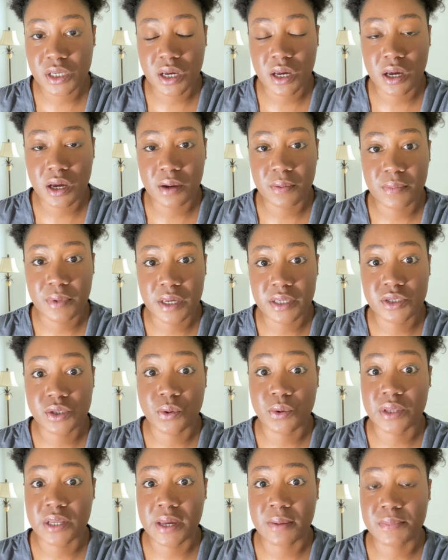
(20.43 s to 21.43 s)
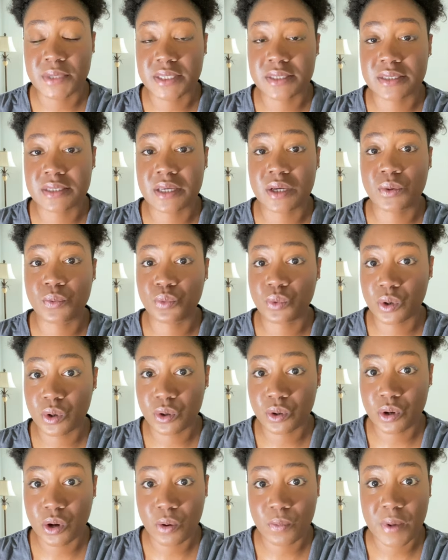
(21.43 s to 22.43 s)
Um, so that means it will
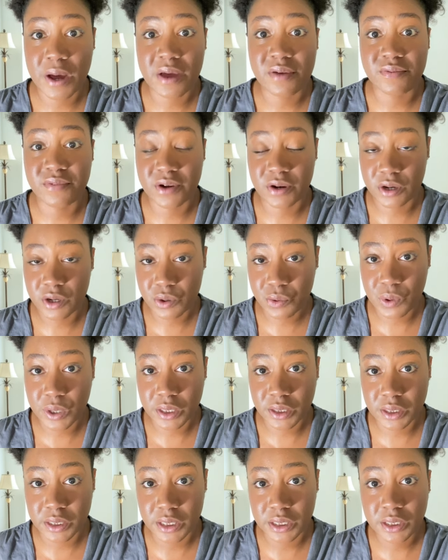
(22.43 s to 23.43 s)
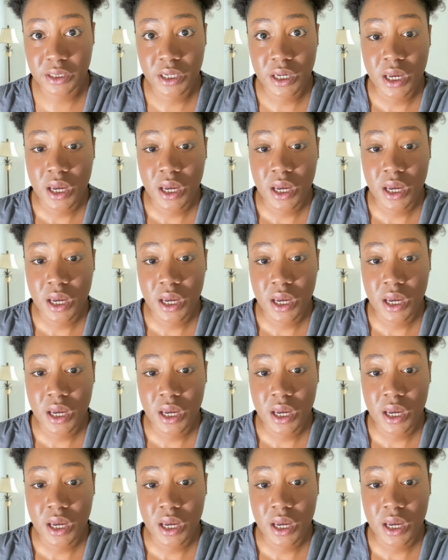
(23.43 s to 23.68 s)
go by very quickly.